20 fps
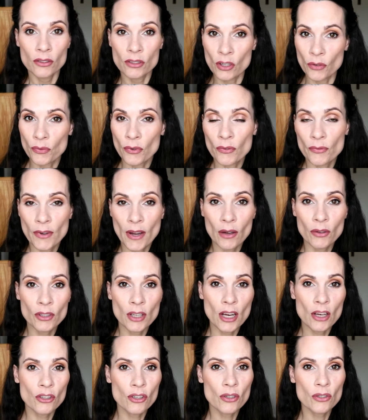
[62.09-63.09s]
different
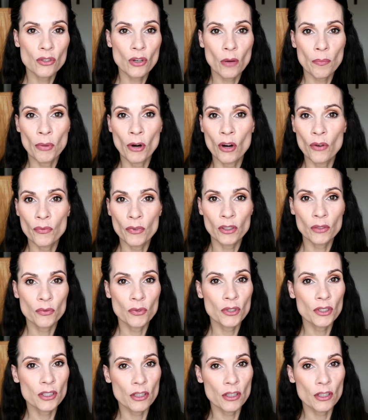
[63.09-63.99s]
foundations are perfect for